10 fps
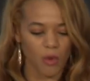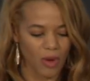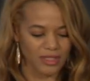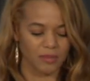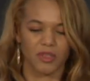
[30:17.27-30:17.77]

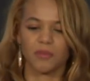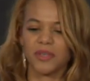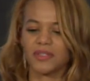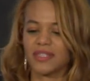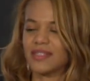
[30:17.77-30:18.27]
quantum
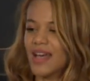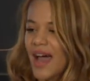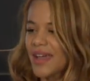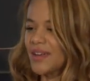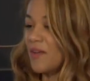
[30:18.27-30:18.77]
computer
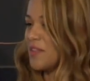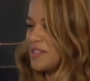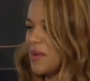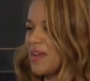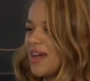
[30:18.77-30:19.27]
side of the
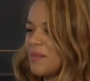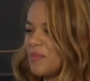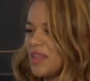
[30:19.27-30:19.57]
donut